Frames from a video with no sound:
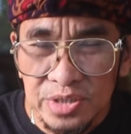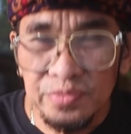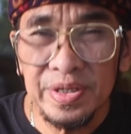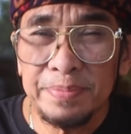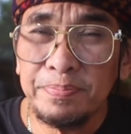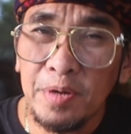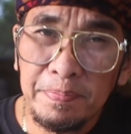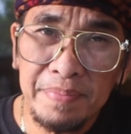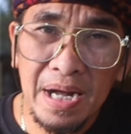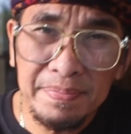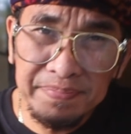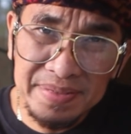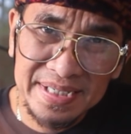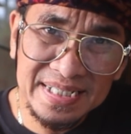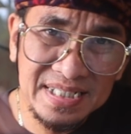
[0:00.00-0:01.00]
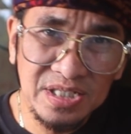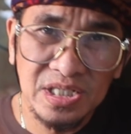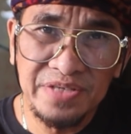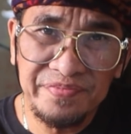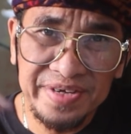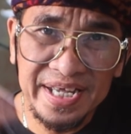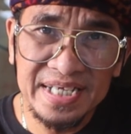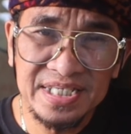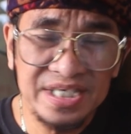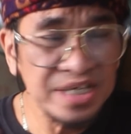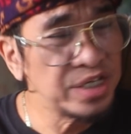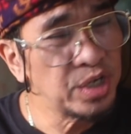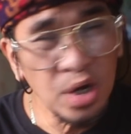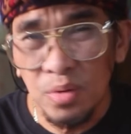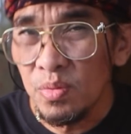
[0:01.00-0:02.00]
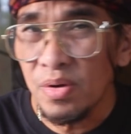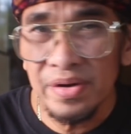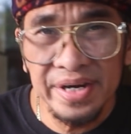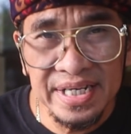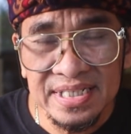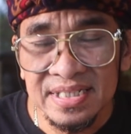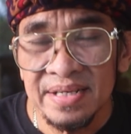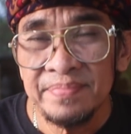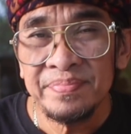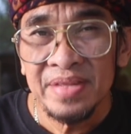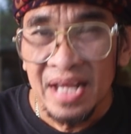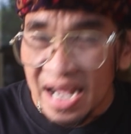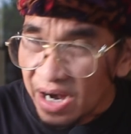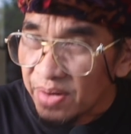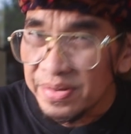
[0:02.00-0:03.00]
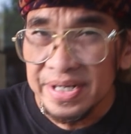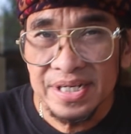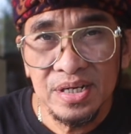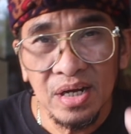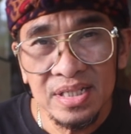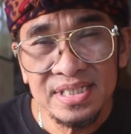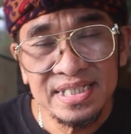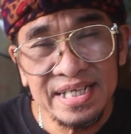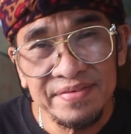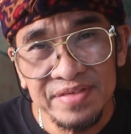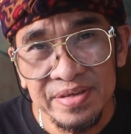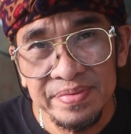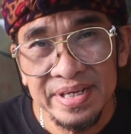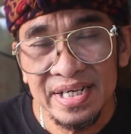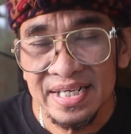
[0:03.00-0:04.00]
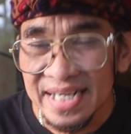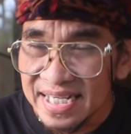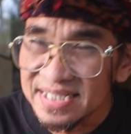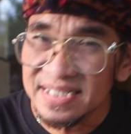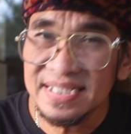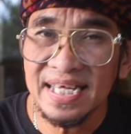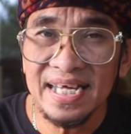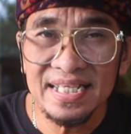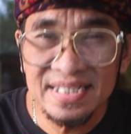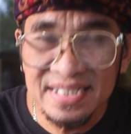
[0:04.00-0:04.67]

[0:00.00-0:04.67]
will pop up this notification. No worries, I already called the safety wing. They said